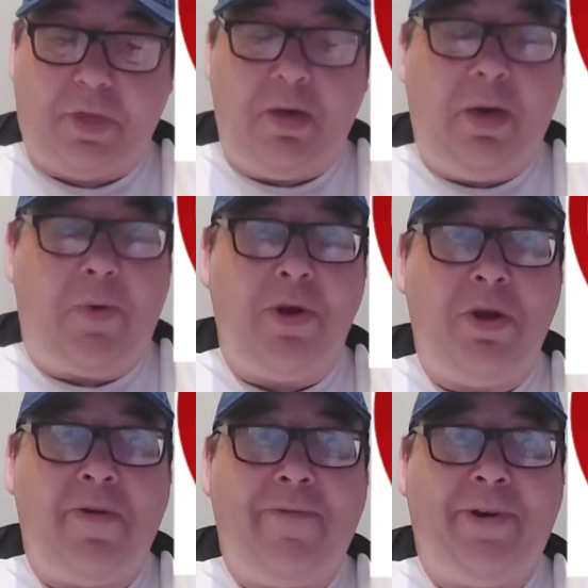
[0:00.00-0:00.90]
low on
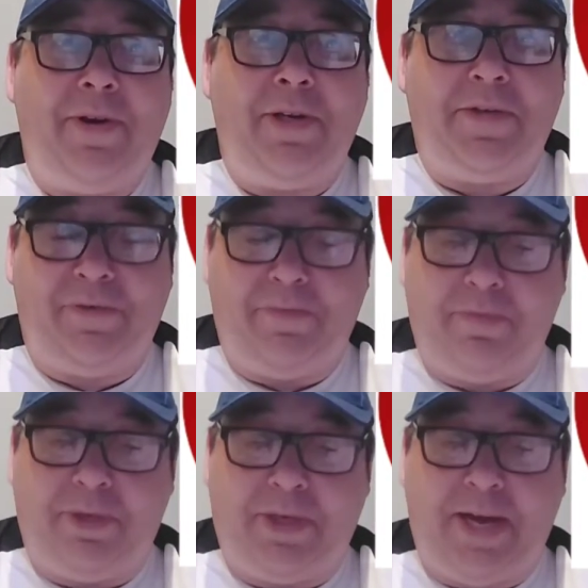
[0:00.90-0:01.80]
confidence from
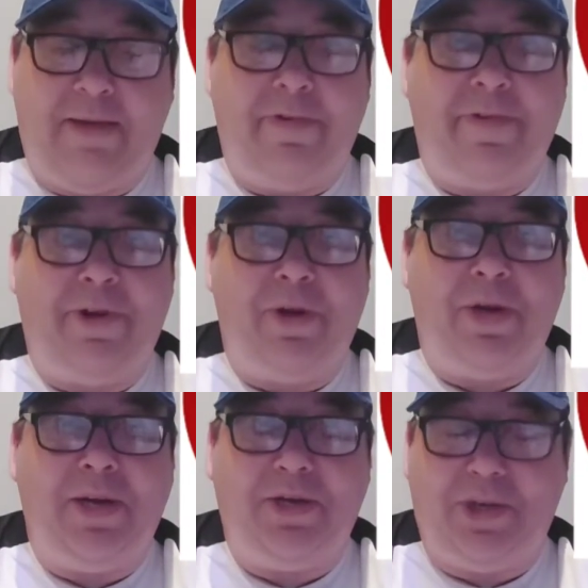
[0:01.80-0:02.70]
start before he got
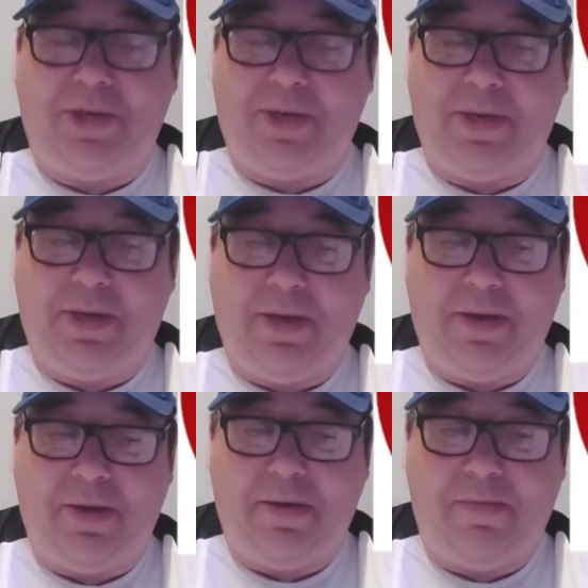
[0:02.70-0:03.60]
injured,
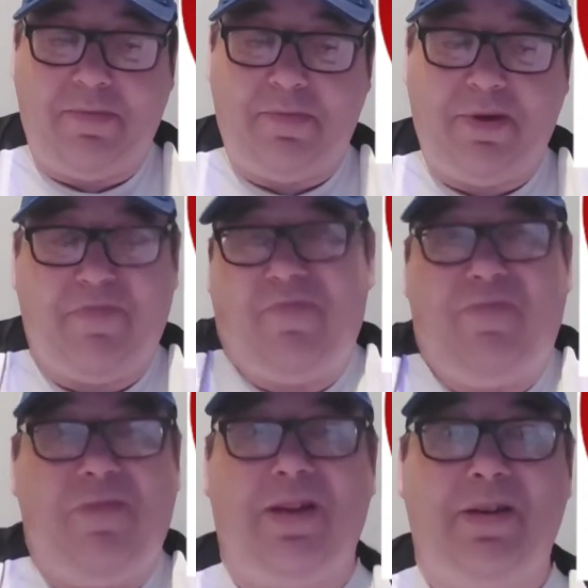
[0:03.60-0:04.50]
and
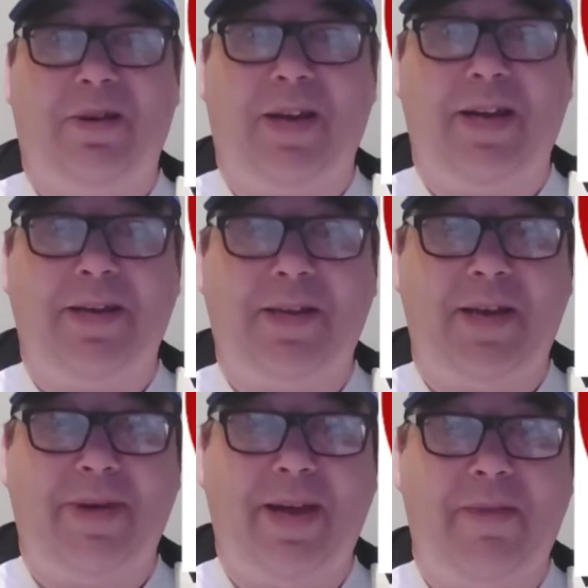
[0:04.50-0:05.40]
that's all I can say
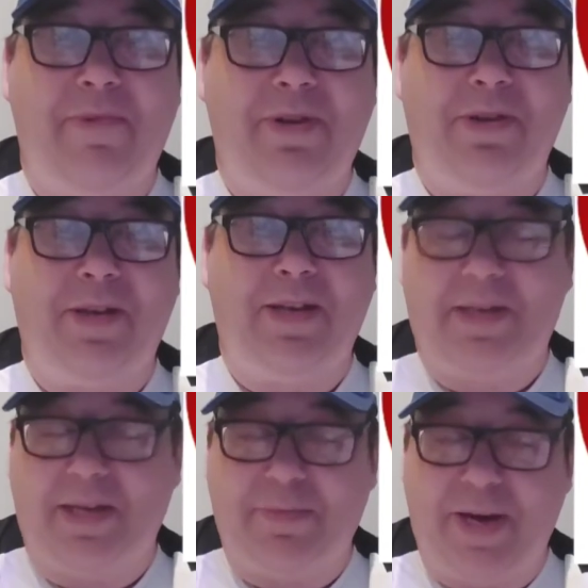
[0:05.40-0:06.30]
about him, because like I
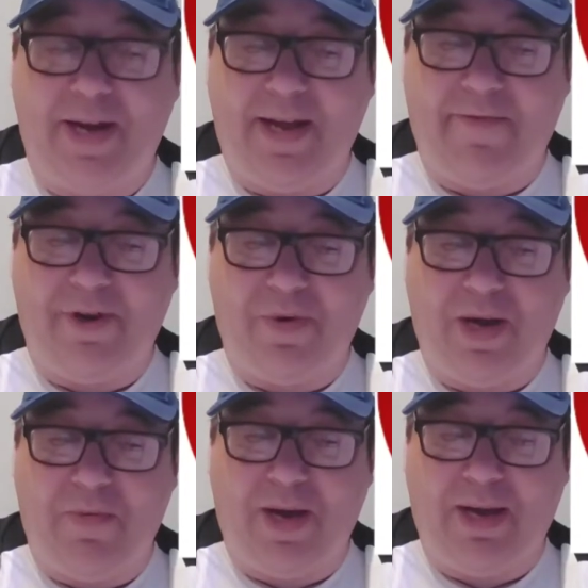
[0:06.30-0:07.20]
said, he's been out for
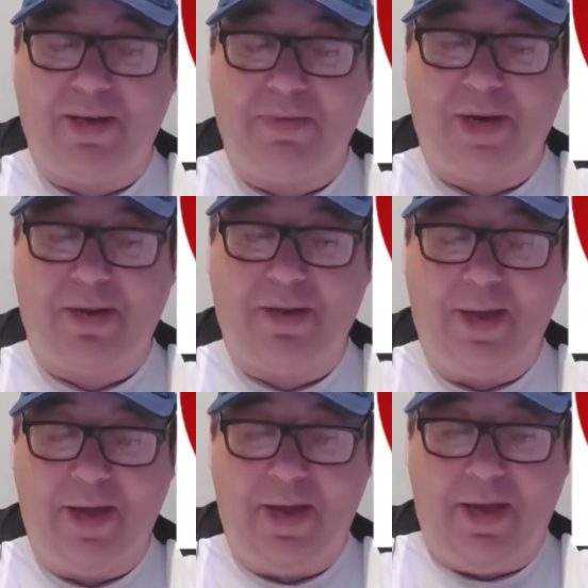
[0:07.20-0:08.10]
quite a while as well.
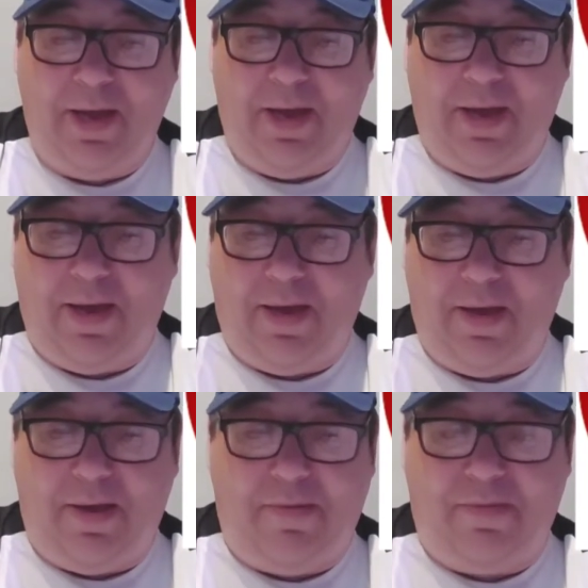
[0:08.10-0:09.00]

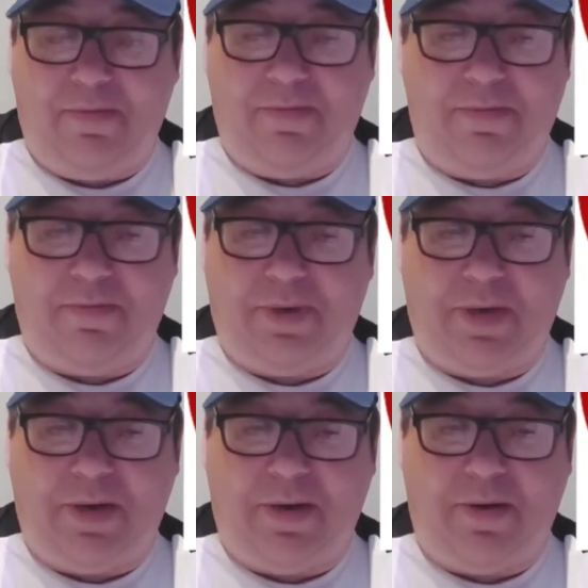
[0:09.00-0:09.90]

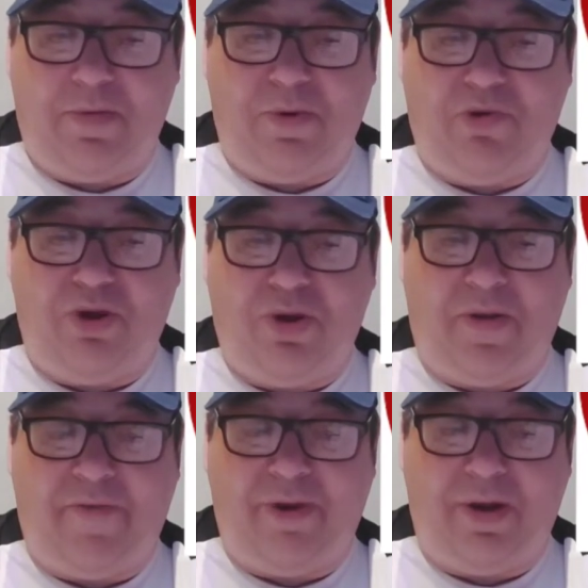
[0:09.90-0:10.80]
So Woodrow
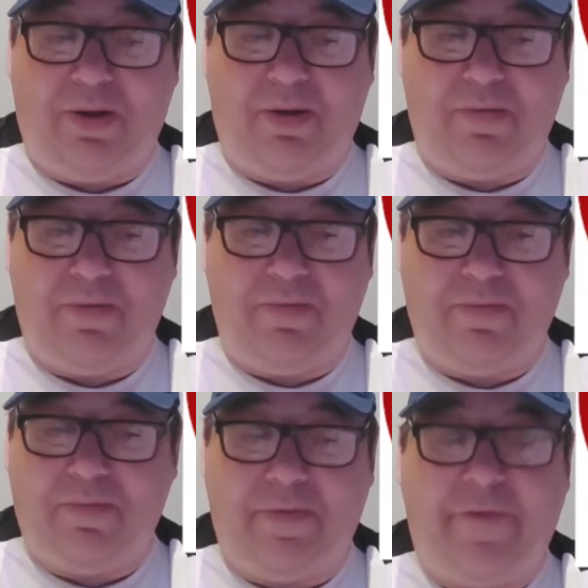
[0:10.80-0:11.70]
overall
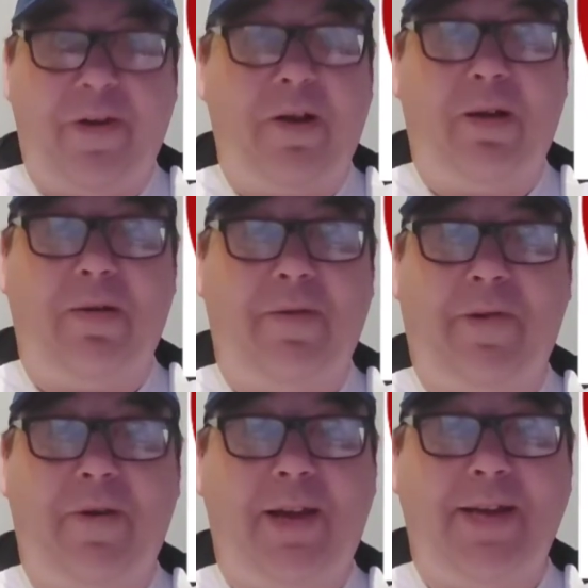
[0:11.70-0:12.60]
4
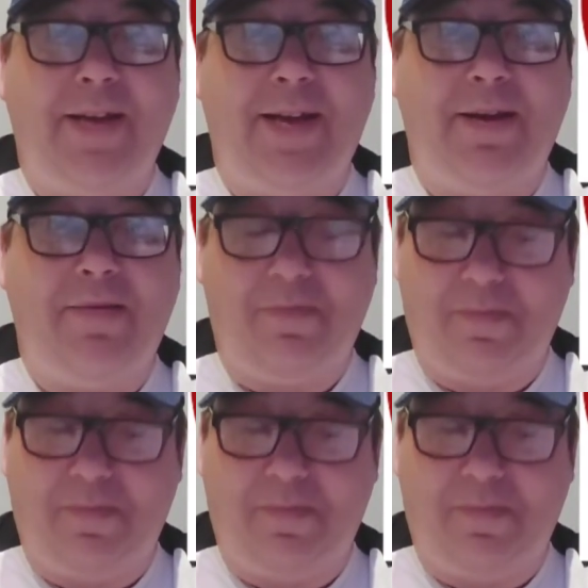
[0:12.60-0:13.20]
out of 10.